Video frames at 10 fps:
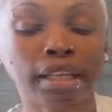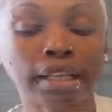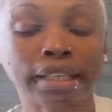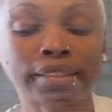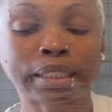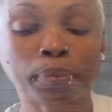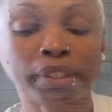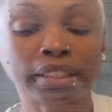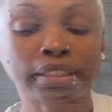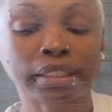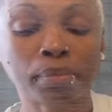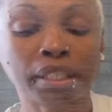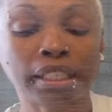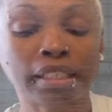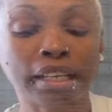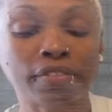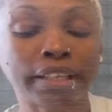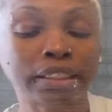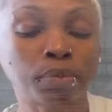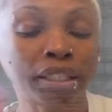as Japanese camellia and
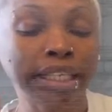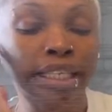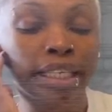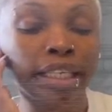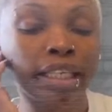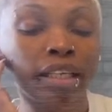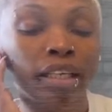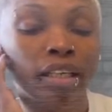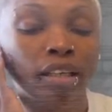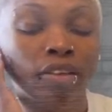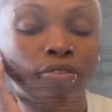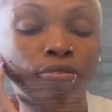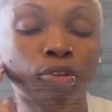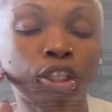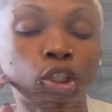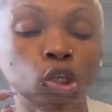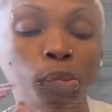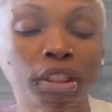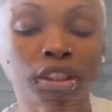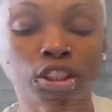vitamin E for
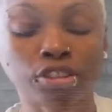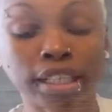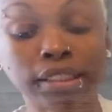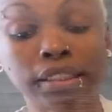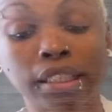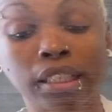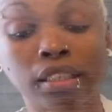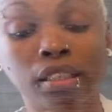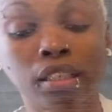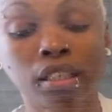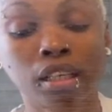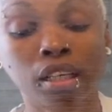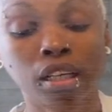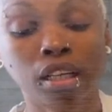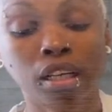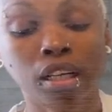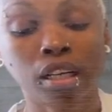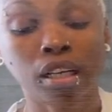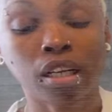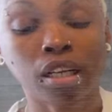normal to dry skin.
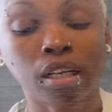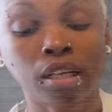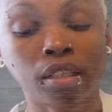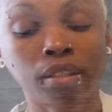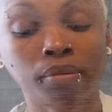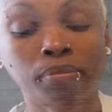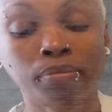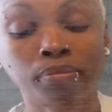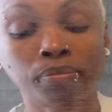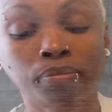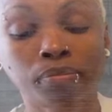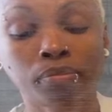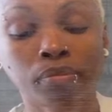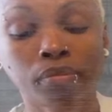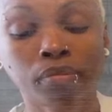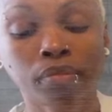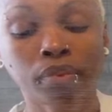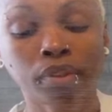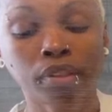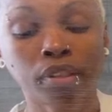Um,
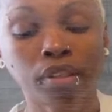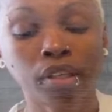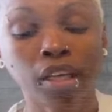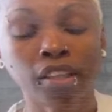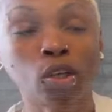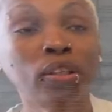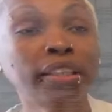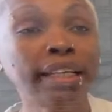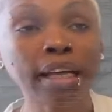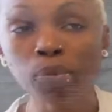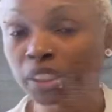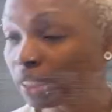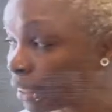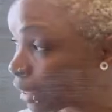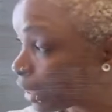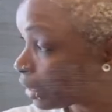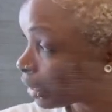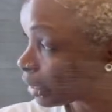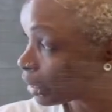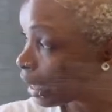the only thing I would
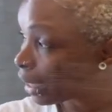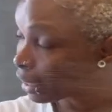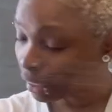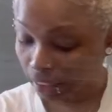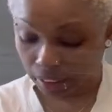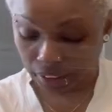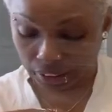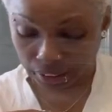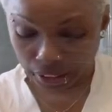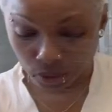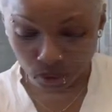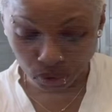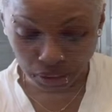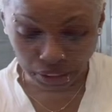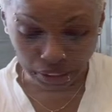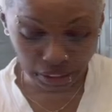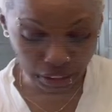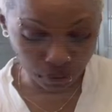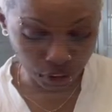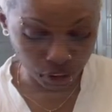suggest is that the skin routine,
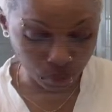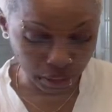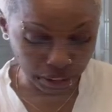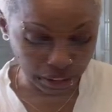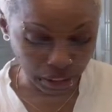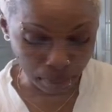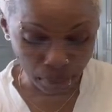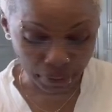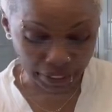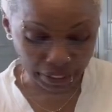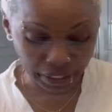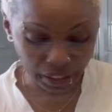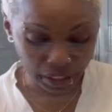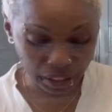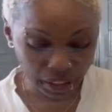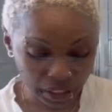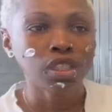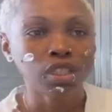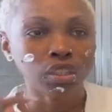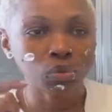if you're doing it in the morning,
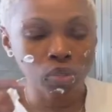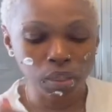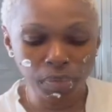you want to